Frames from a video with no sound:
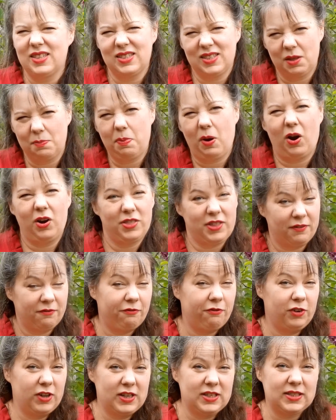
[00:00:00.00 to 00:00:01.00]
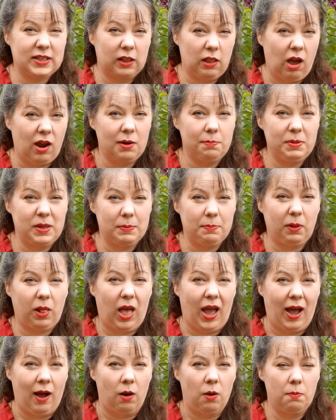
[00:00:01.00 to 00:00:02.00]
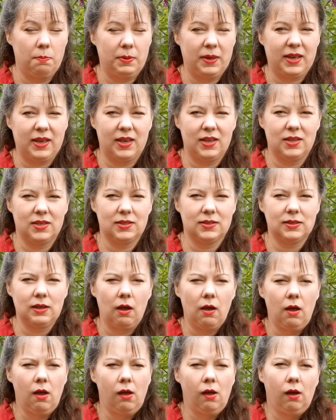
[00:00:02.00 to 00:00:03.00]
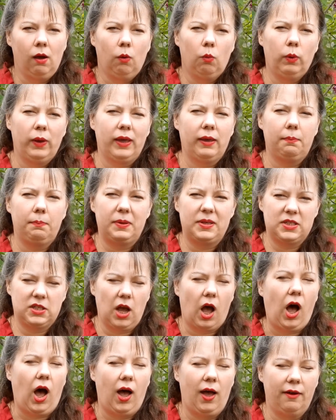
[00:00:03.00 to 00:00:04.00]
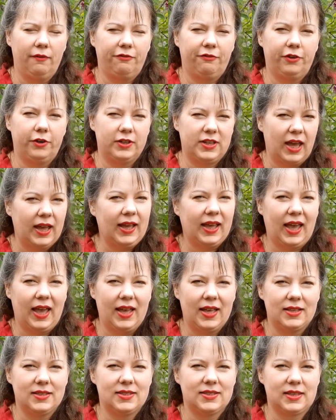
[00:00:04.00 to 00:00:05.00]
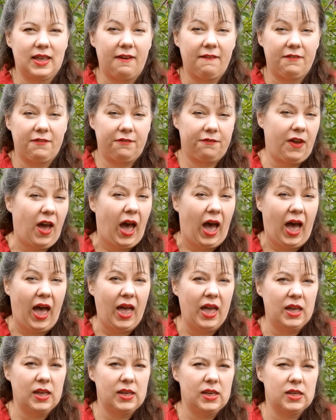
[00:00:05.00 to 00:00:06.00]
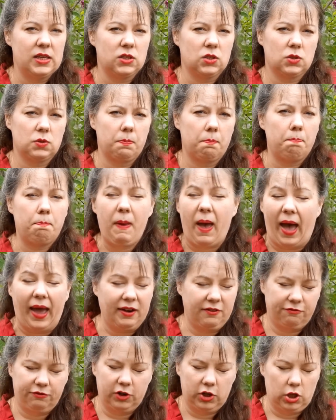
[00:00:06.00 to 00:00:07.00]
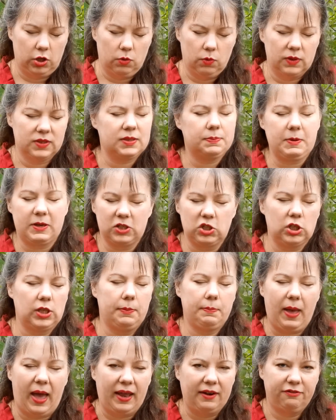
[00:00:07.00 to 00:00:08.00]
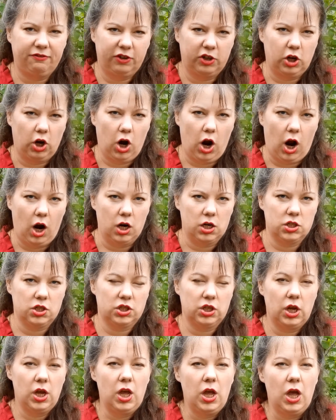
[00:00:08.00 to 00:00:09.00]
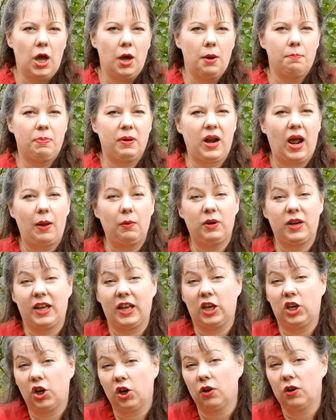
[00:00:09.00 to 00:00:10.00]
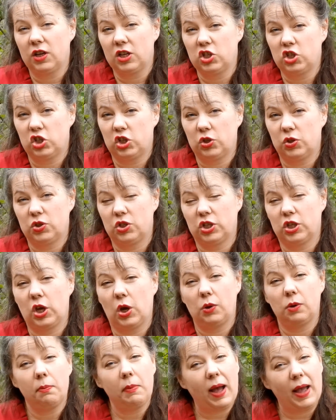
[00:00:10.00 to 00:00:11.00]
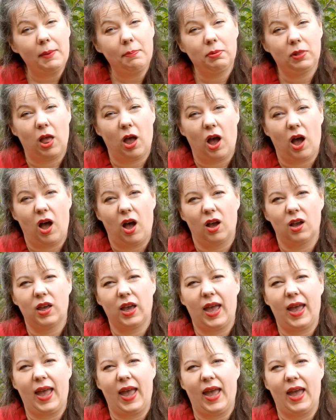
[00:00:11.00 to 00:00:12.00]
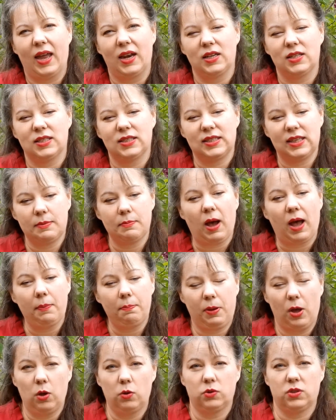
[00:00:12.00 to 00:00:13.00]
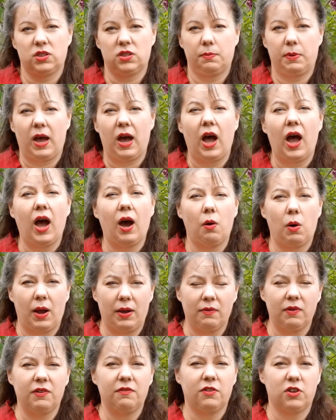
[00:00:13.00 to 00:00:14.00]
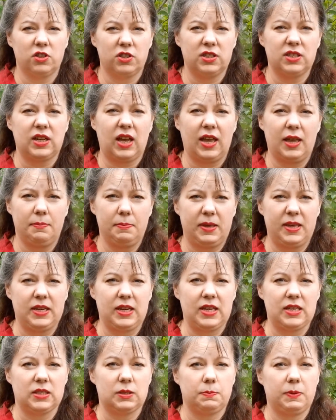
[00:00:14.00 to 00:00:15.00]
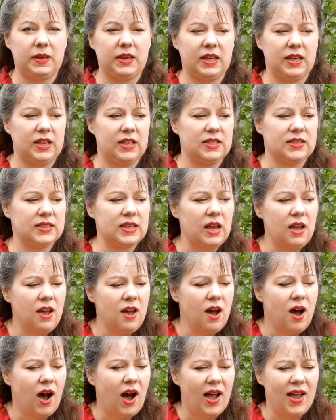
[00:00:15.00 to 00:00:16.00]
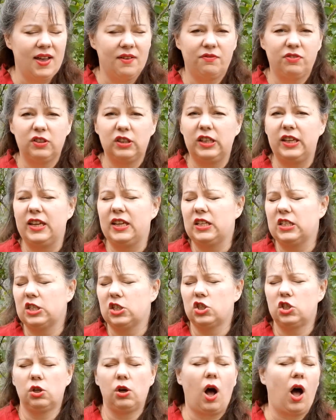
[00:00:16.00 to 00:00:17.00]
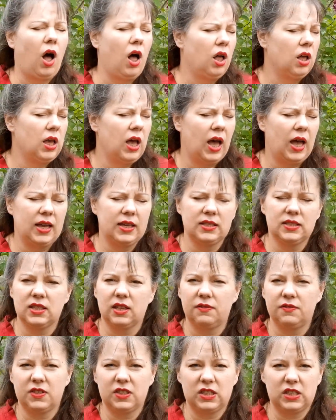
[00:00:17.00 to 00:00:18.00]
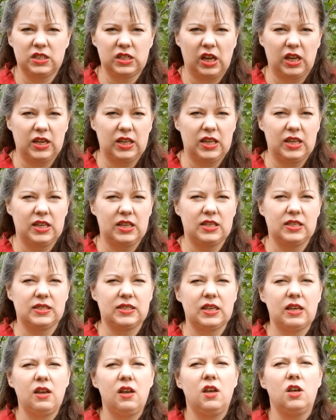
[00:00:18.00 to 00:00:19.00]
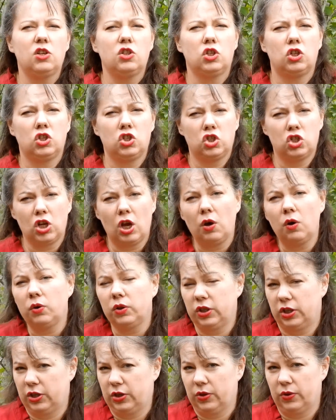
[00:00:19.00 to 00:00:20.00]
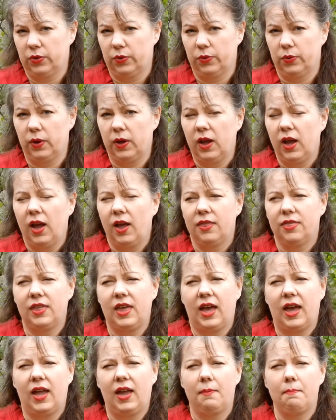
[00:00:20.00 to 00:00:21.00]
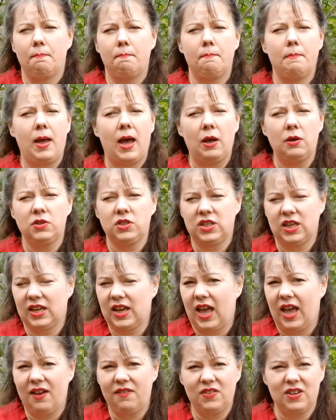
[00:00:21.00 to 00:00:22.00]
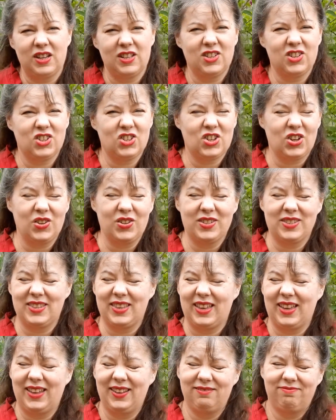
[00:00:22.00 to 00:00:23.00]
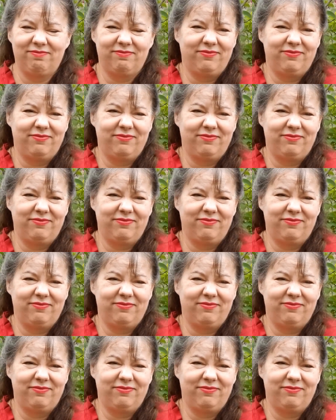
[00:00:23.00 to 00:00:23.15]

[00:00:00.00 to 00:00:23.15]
is the part that freaks a lot of people out, because we have been taught for decades that fat is bad for you, especially bad for your heart. But I would encourage you to go to my blog and see my post about how I reverse diabetes, because I have linked to all kinds of studies to show you that mounting evidence shows that